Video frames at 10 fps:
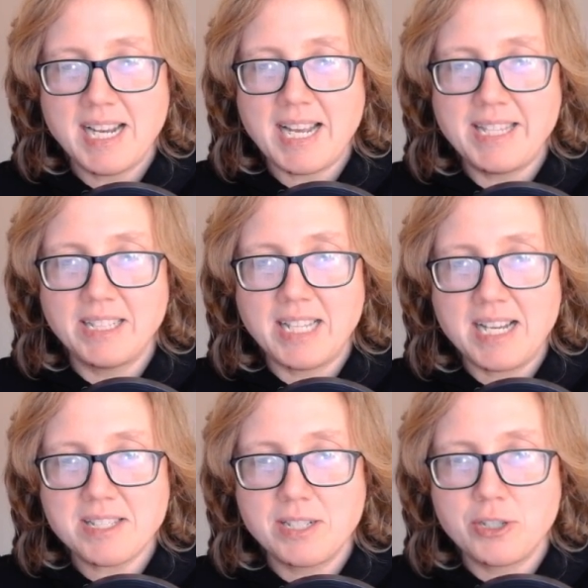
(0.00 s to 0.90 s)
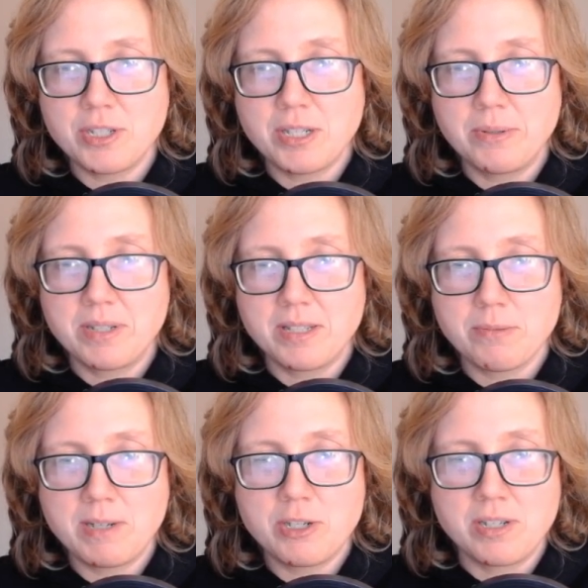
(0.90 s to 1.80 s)
And the last digit to go into this
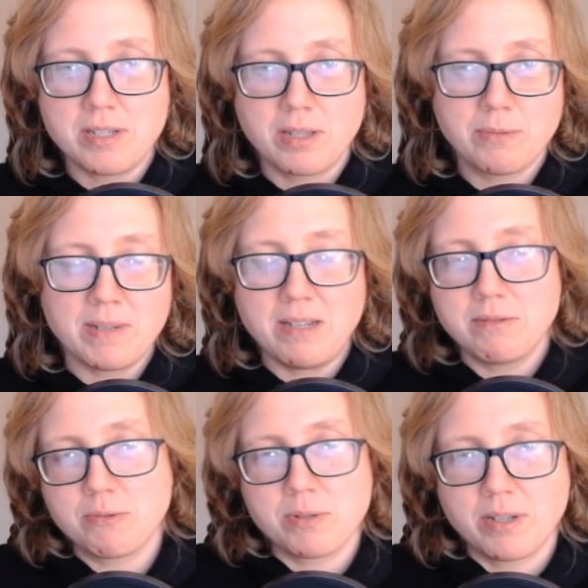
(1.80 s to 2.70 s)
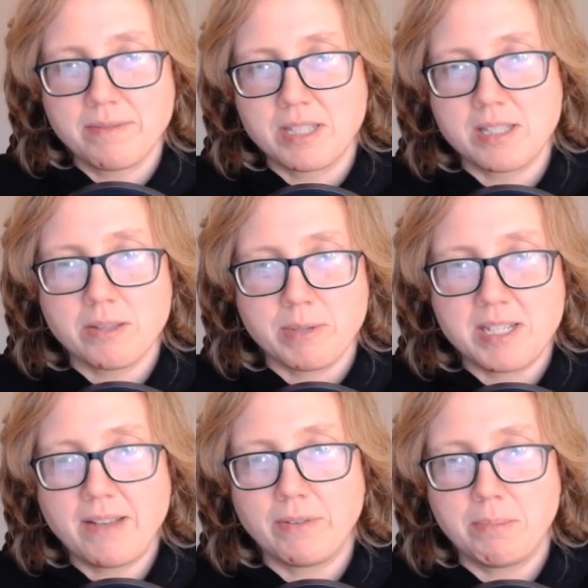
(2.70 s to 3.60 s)
region is a 3, which resolves this
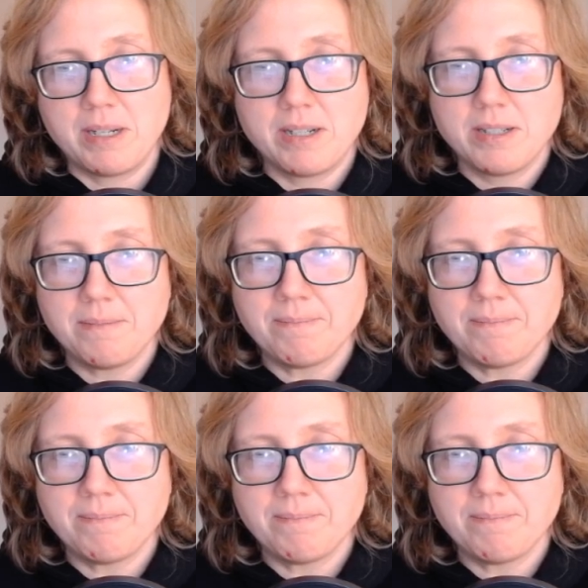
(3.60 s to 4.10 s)
3-7 pair.